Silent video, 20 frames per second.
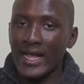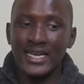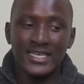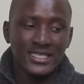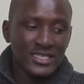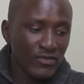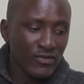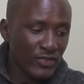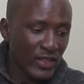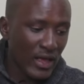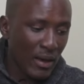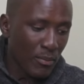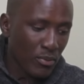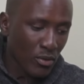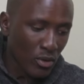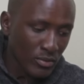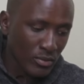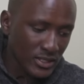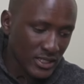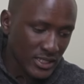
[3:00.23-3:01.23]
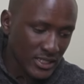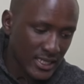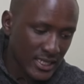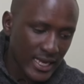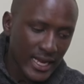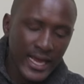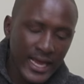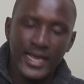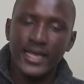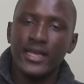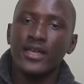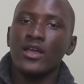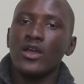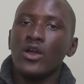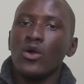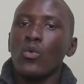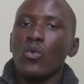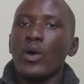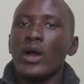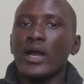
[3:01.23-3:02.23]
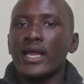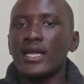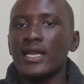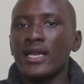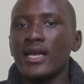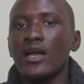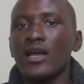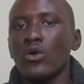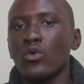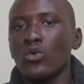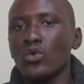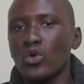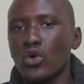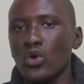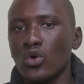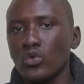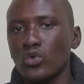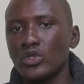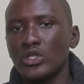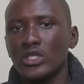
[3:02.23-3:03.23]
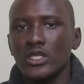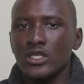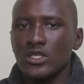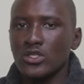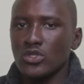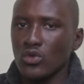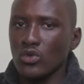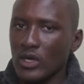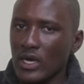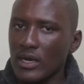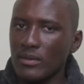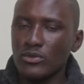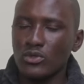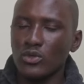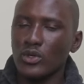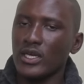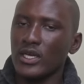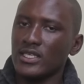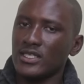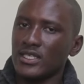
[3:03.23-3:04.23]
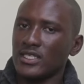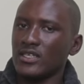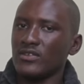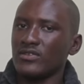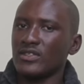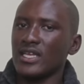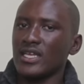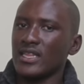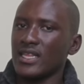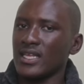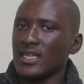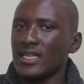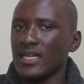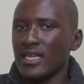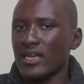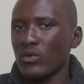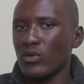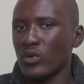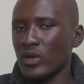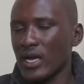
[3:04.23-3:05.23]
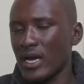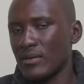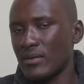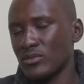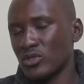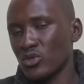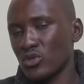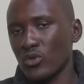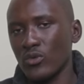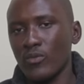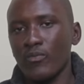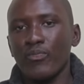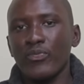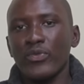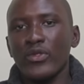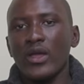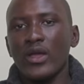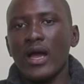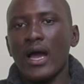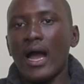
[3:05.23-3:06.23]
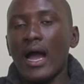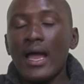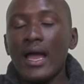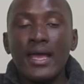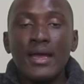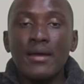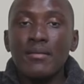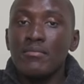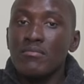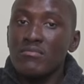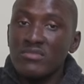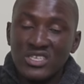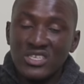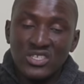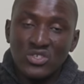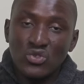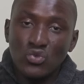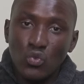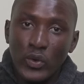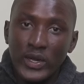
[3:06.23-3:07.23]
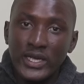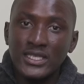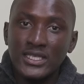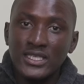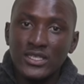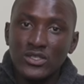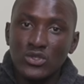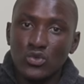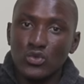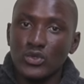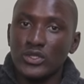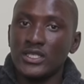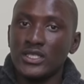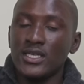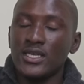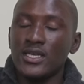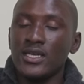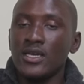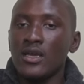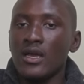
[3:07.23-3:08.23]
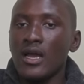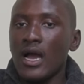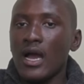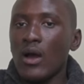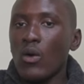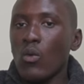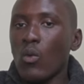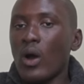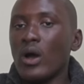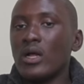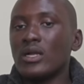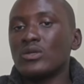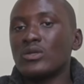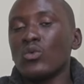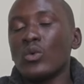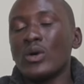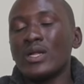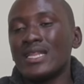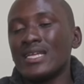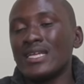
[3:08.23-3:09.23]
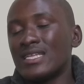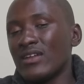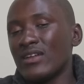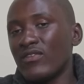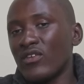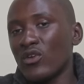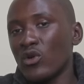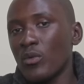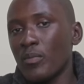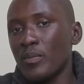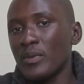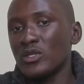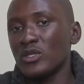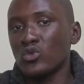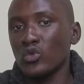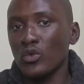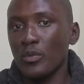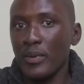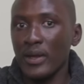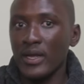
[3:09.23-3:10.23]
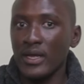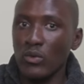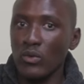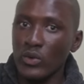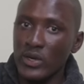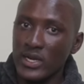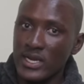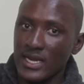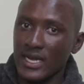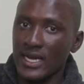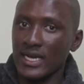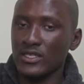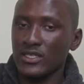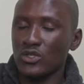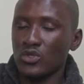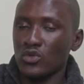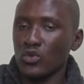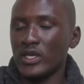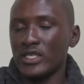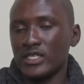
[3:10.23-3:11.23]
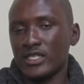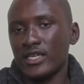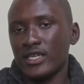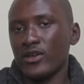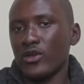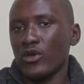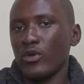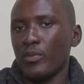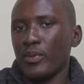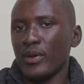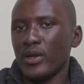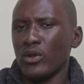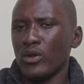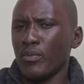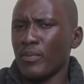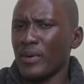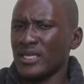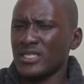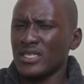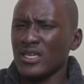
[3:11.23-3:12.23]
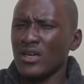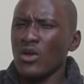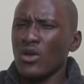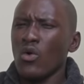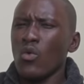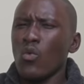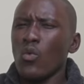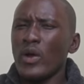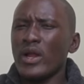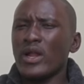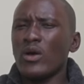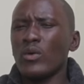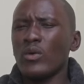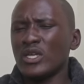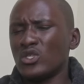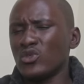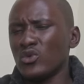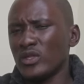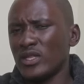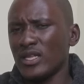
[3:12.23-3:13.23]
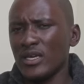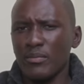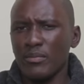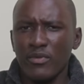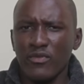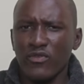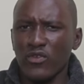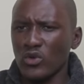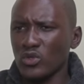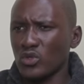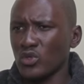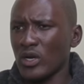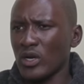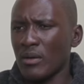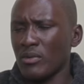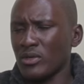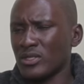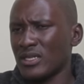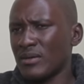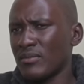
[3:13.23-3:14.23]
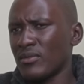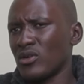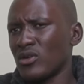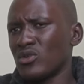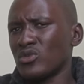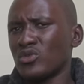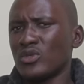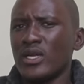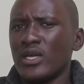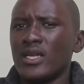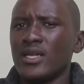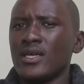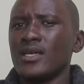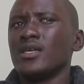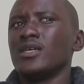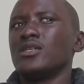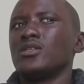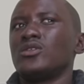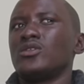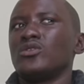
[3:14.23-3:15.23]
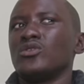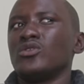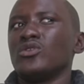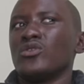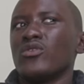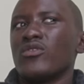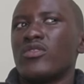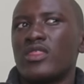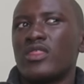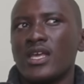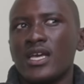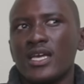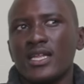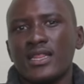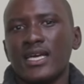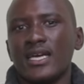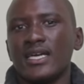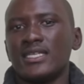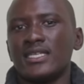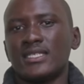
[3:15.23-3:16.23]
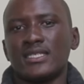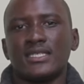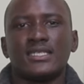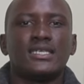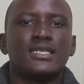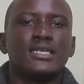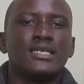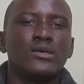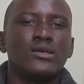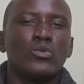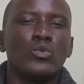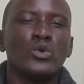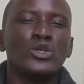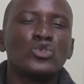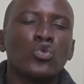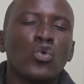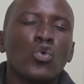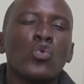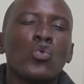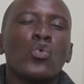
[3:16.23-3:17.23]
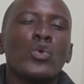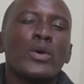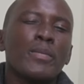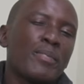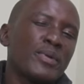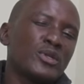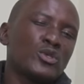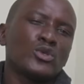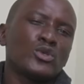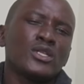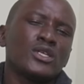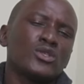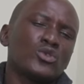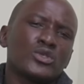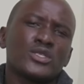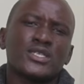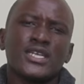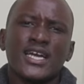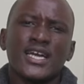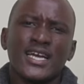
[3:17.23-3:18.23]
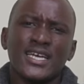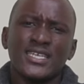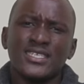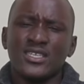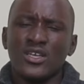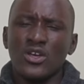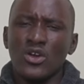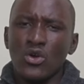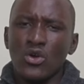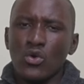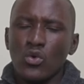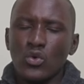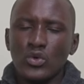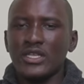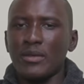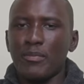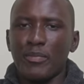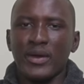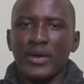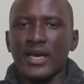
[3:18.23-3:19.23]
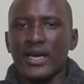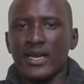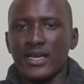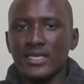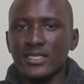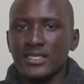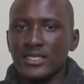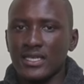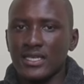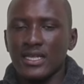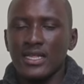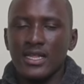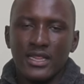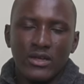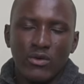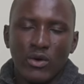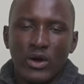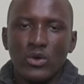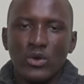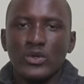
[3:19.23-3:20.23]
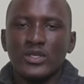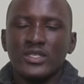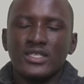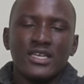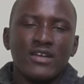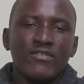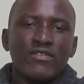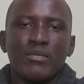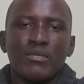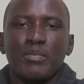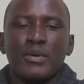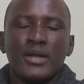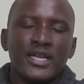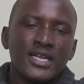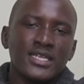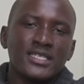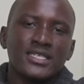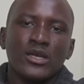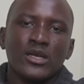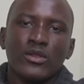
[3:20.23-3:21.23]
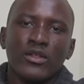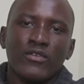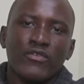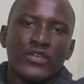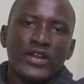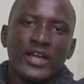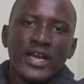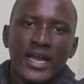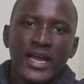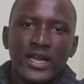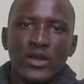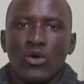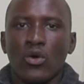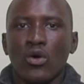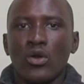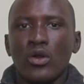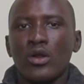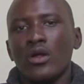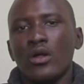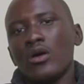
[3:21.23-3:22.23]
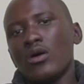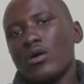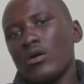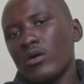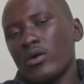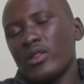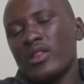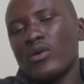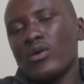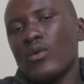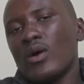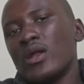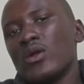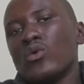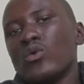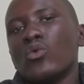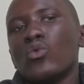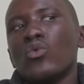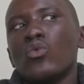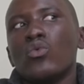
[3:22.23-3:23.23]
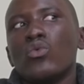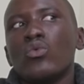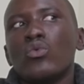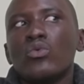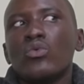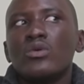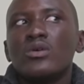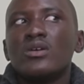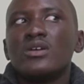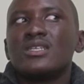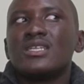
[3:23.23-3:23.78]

I guess if there are promises that hey, we're getting a good coach, so come to Kaizer Chiefs, I think that he would come. So I am just waiting to see what what the developments would be with regards to Ashley Cupido. But when what do you think before we talk about Samuel Ozan? do you think that which who between the two strikers who is a bigger risk? The one who has never played in South Africa at all, or the one who